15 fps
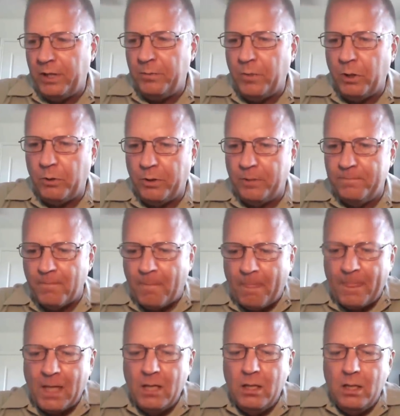110 mode.
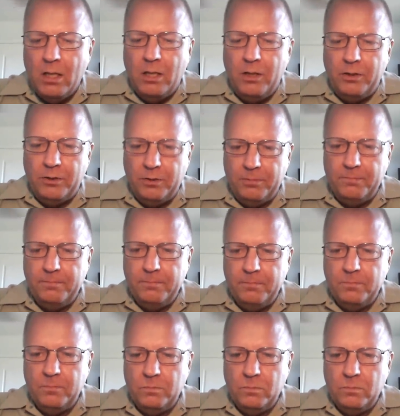I'm guessing
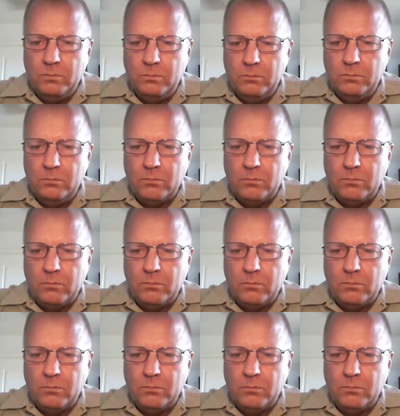expensive.